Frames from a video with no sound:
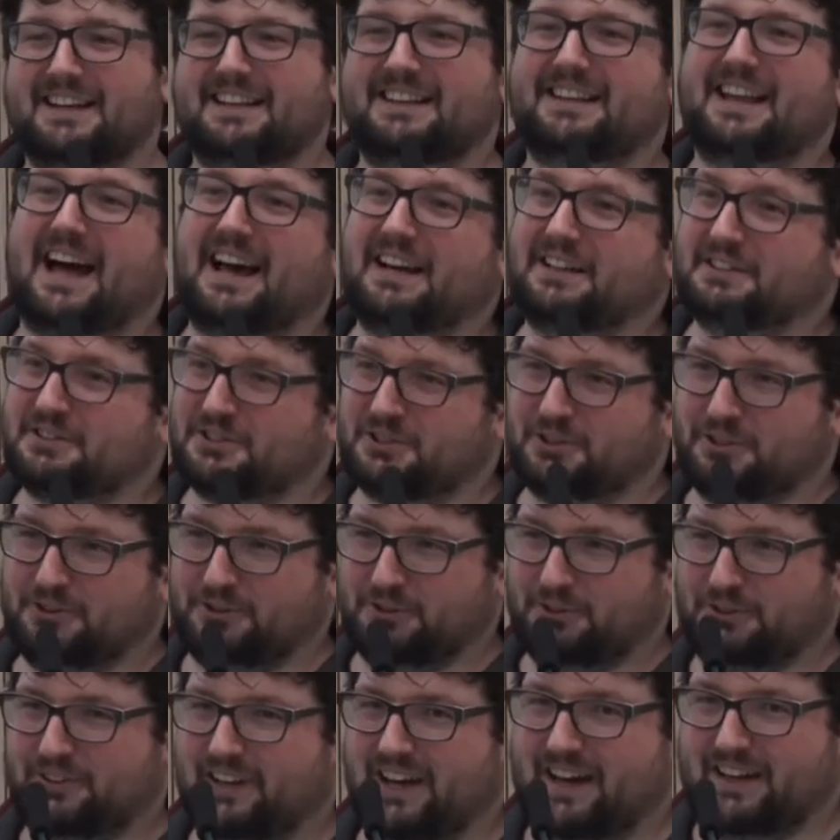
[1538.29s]
like to
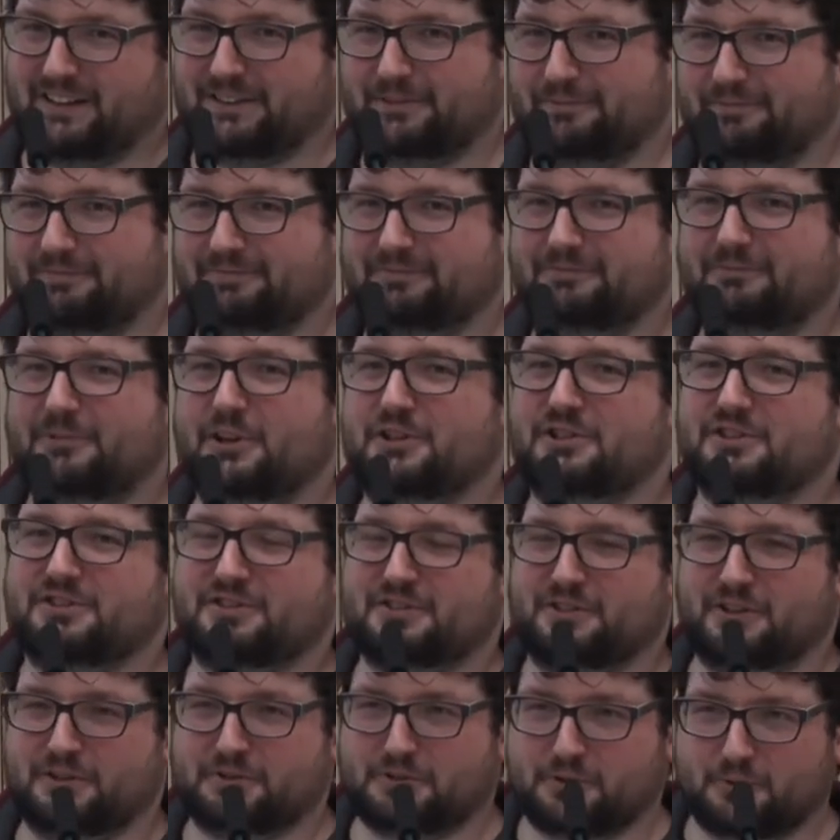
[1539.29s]
do that, which
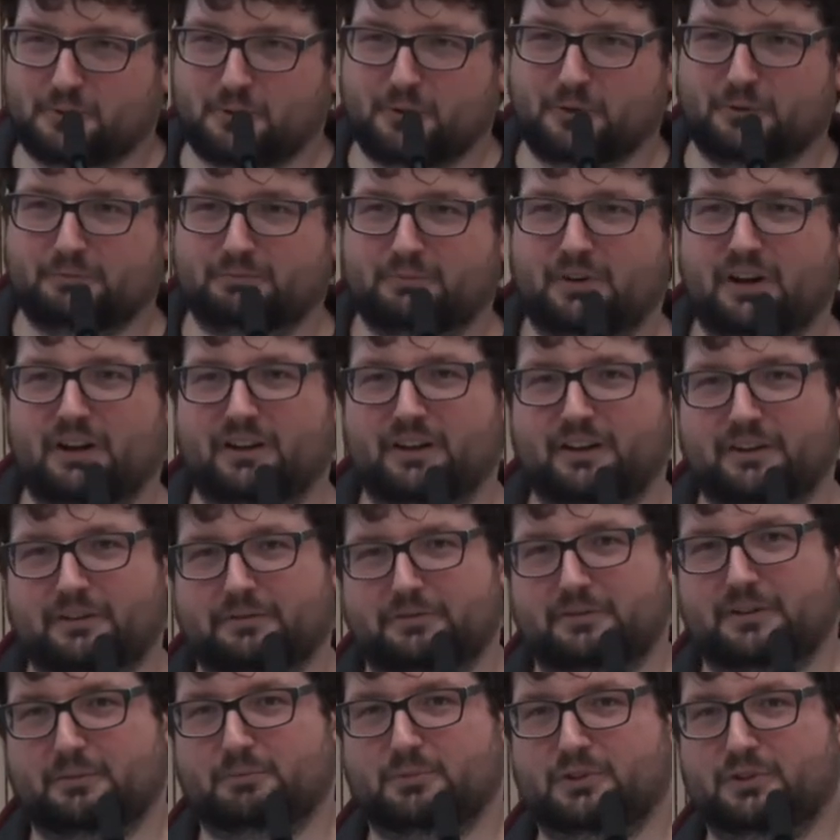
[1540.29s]
is not true. A lot
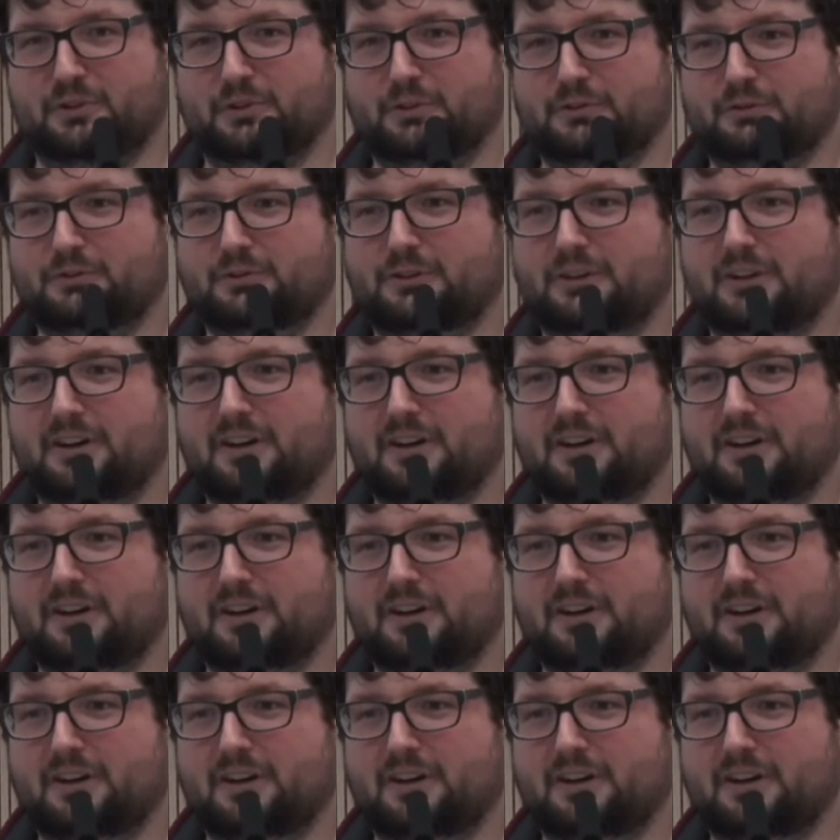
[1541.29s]
of them do.